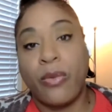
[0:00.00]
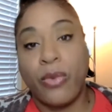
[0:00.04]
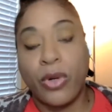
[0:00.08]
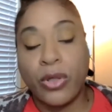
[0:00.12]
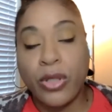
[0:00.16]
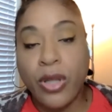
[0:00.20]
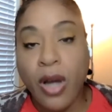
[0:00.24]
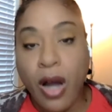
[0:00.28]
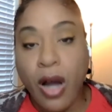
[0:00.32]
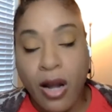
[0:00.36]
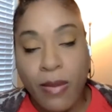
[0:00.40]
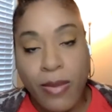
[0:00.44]

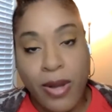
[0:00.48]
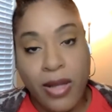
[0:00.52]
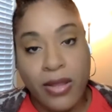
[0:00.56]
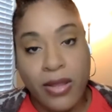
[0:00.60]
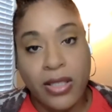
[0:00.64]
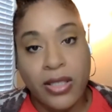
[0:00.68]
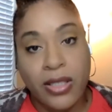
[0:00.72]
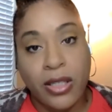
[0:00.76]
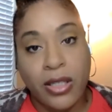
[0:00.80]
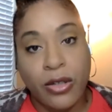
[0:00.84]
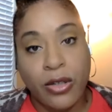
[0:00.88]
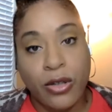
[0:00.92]
We'll talk
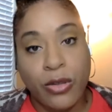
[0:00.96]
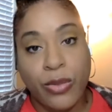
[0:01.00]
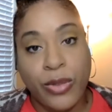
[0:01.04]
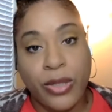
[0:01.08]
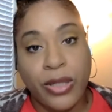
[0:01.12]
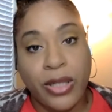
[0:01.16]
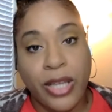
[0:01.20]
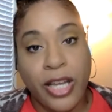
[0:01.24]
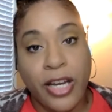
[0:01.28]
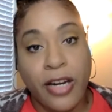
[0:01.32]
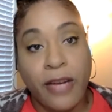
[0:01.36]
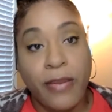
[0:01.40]
about this a little
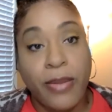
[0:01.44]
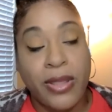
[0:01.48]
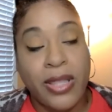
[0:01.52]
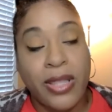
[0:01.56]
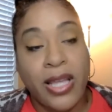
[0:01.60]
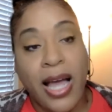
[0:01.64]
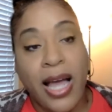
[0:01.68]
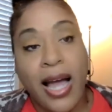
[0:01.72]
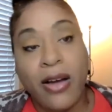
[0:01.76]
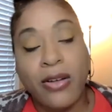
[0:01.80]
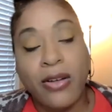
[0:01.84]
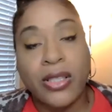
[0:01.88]
bit later, but
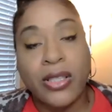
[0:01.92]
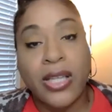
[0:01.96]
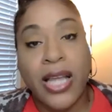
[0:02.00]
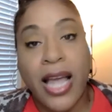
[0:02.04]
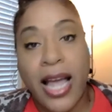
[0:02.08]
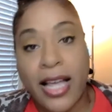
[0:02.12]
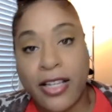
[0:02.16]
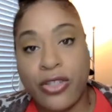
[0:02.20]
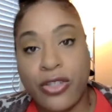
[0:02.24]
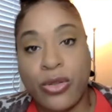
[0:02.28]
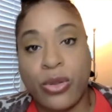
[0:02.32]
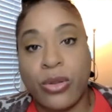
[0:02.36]
the house
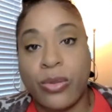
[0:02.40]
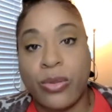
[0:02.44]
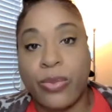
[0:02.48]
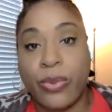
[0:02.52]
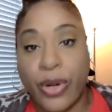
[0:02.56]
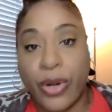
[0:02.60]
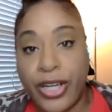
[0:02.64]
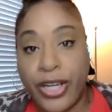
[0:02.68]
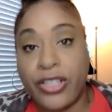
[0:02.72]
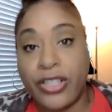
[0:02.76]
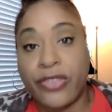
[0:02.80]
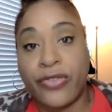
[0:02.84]
has to
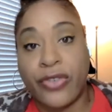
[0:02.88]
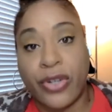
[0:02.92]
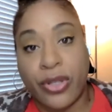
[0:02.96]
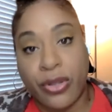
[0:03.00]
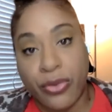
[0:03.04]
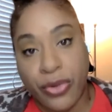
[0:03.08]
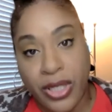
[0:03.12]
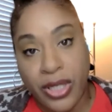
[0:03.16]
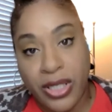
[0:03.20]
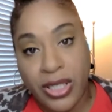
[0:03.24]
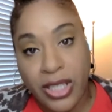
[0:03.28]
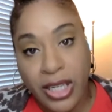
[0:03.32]
appraise for
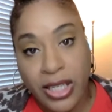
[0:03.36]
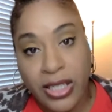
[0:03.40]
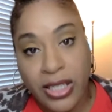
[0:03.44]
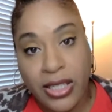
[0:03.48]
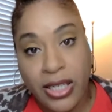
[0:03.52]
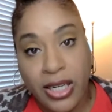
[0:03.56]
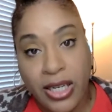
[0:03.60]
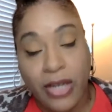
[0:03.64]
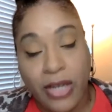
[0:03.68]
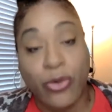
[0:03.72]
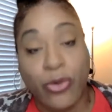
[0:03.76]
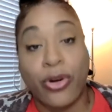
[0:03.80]

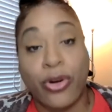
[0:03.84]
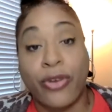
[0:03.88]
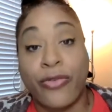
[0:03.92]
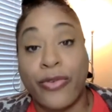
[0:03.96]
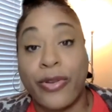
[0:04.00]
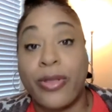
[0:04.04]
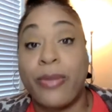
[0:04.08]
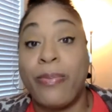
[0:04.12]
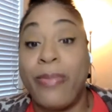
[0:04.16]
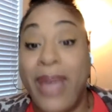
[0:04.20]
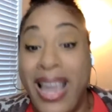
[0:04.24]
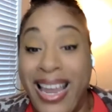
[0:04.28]
$360,000 in order
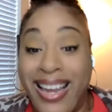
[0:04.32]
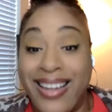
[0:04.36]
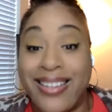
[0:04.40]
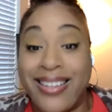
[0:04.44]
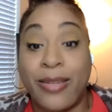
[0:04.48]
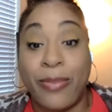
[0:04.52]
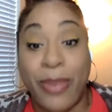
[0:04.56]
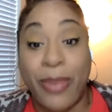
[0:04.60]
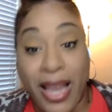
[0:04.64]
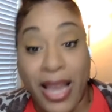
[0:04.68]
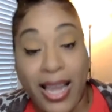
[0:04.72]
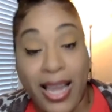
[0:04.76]
for the
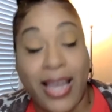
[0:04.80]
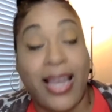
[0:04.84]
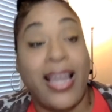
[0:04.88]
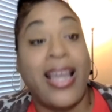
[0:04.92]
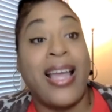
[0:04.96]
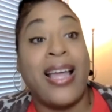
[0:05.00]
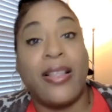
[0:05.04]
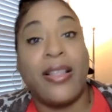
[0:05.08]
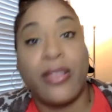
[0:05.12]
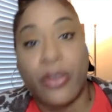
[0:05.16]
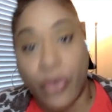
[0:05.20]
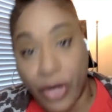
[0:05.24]
bank to
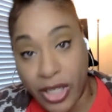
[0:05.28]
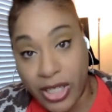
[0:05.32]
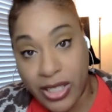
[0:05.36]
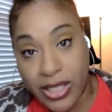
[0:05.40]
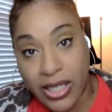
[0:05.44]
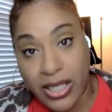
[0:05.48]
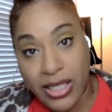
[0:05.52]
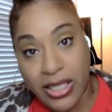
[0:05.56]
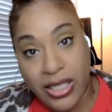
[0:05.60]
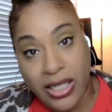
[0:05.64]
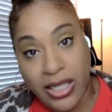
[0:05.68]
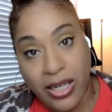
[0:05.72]
pay
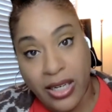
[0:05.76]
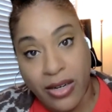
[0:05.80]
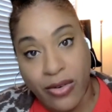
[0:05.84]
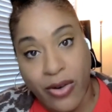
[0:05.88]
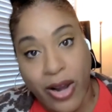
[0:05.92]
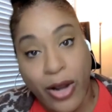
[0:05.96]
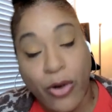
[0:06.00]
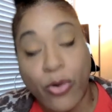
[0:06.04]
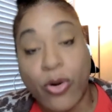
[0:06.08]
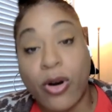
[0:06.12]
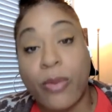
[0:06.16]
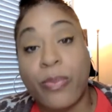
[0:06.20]
$360,000,
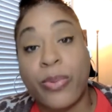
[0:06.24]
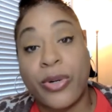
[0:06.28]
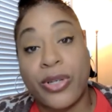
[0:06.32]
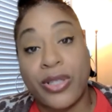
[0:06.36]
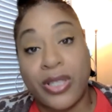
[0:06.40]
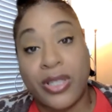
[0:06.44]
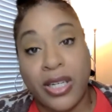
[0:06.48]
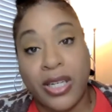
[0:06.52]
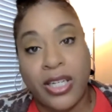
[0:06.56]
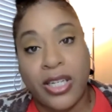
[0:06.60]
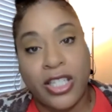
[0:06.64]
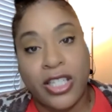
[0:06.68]
right? Or a
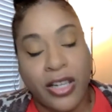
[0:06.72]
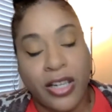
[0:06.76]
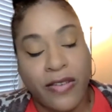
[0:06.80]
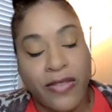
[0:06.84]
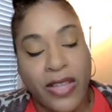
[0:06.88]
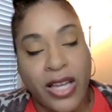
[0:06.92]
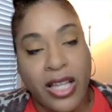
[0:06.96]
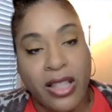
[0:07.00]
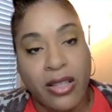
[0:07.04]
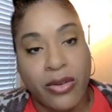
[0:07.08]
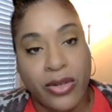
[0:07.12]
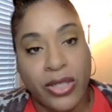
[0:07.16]
percentage
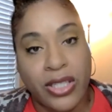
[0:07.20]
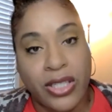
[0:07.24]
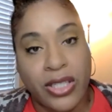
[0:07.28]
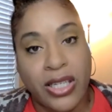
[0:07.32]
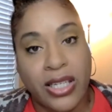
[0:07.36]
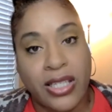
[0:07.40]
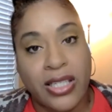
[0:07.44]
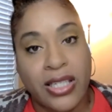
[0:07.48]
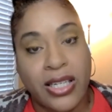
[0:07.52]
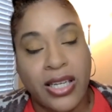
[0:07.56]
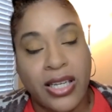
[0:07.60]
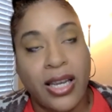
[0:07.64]
of that
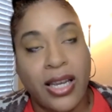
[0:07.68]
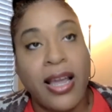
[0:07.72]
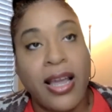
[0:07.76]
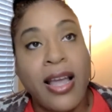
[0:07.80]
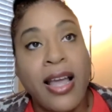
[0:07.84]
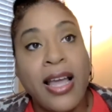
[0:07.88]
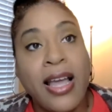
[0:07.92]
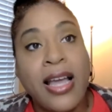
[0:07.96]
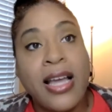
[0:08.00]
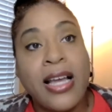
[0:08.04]
$360,000.